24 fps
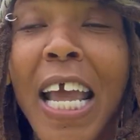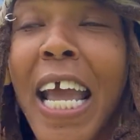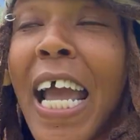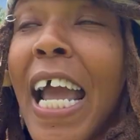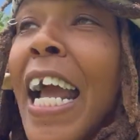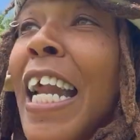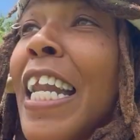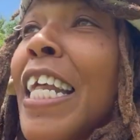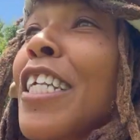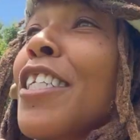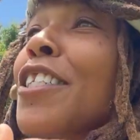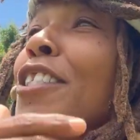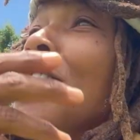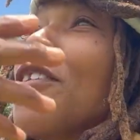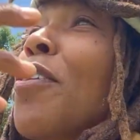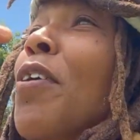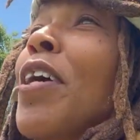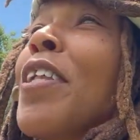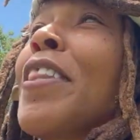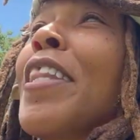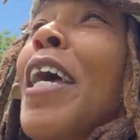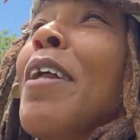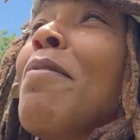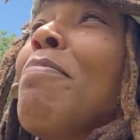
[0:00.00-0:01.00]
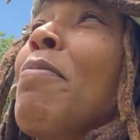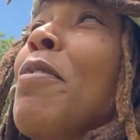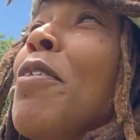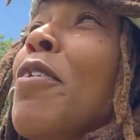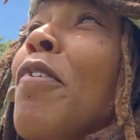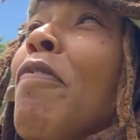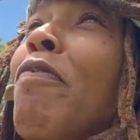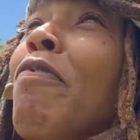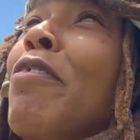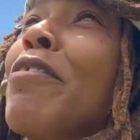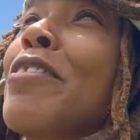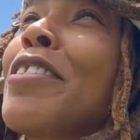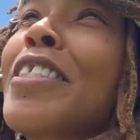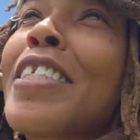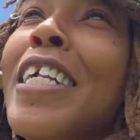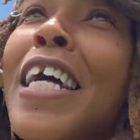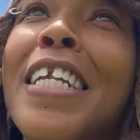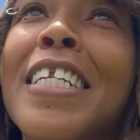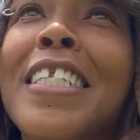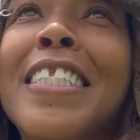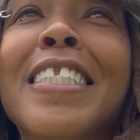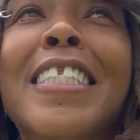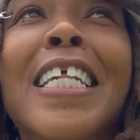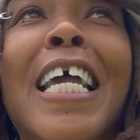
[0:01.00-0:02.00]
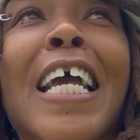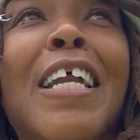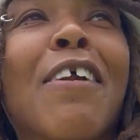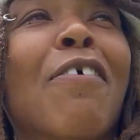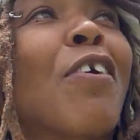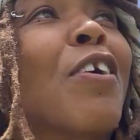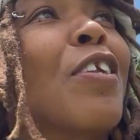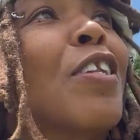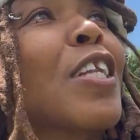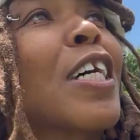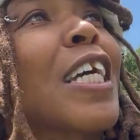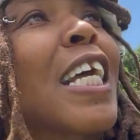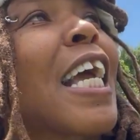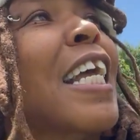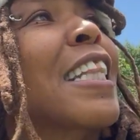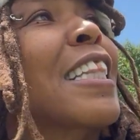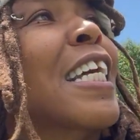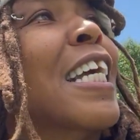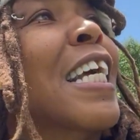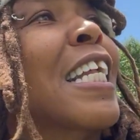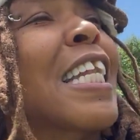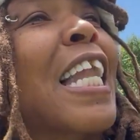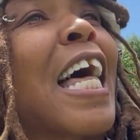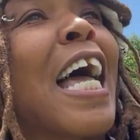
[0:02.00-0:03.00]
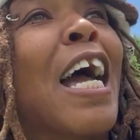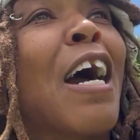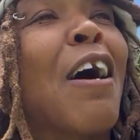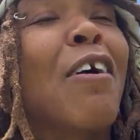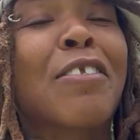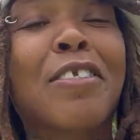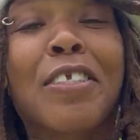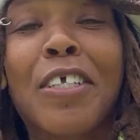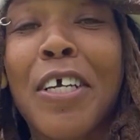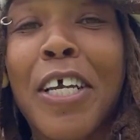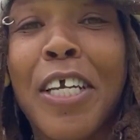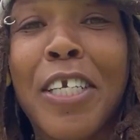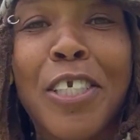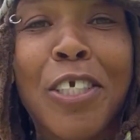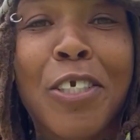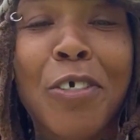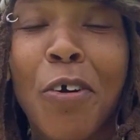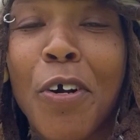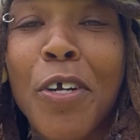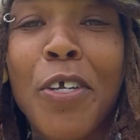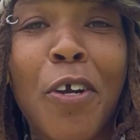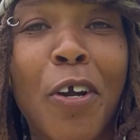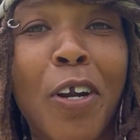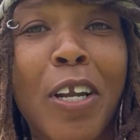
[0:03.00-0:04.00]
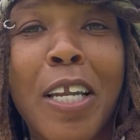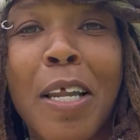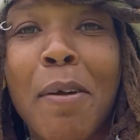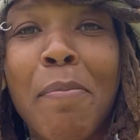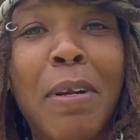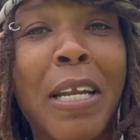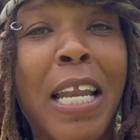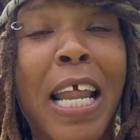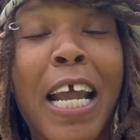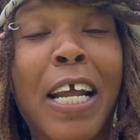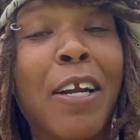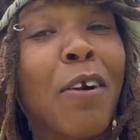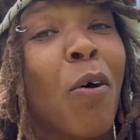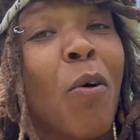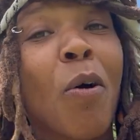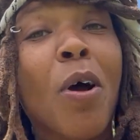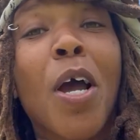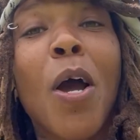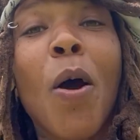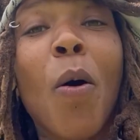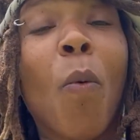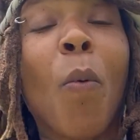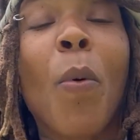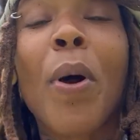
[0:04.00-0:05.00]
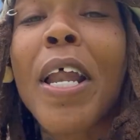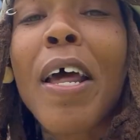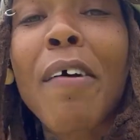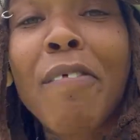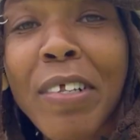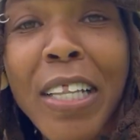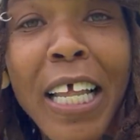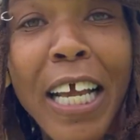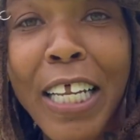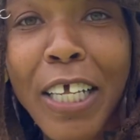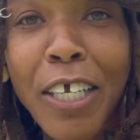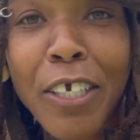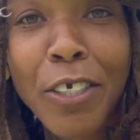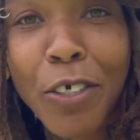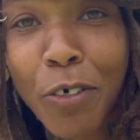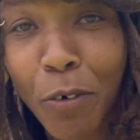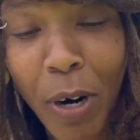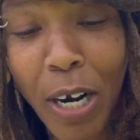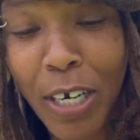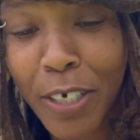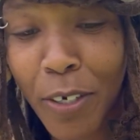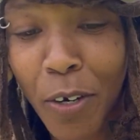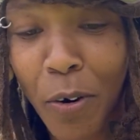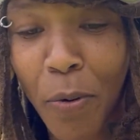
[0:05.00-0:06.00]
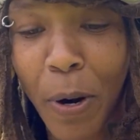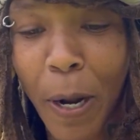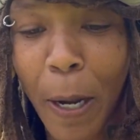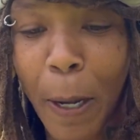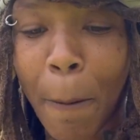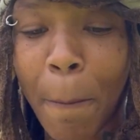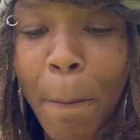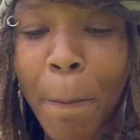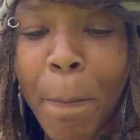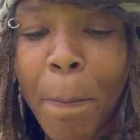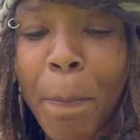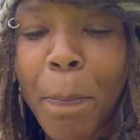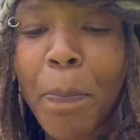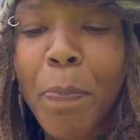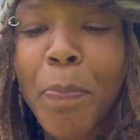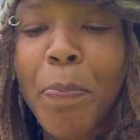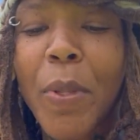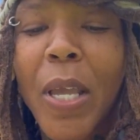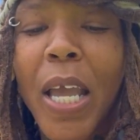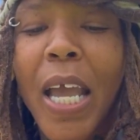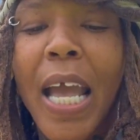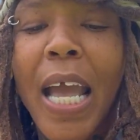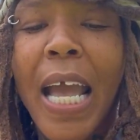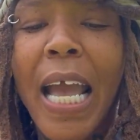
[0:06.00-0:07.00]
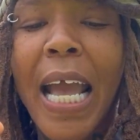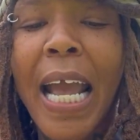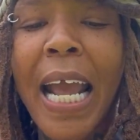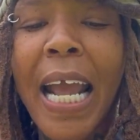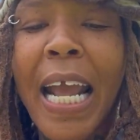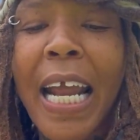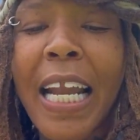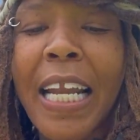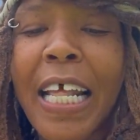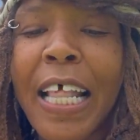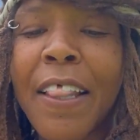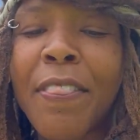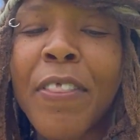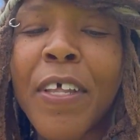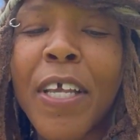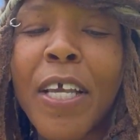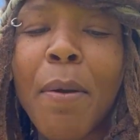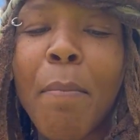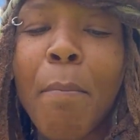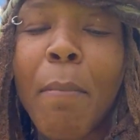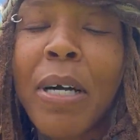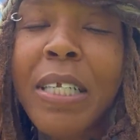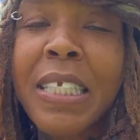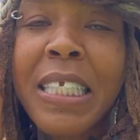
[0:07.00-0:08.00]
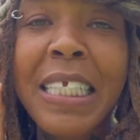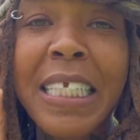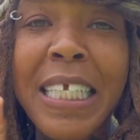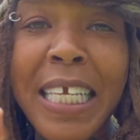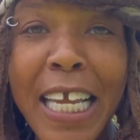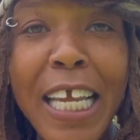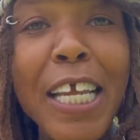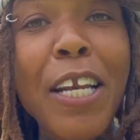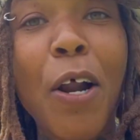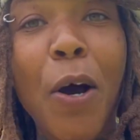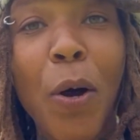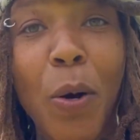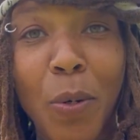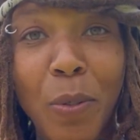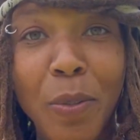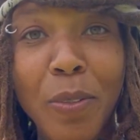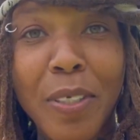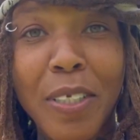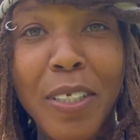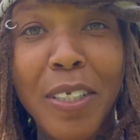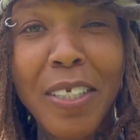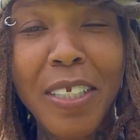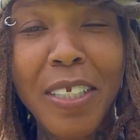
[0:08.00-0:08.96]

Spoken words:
and enjoy that beautiful sunset or look at the clouds or enjoy your lemonade or whatever that is you are doing. And the mosquitoes,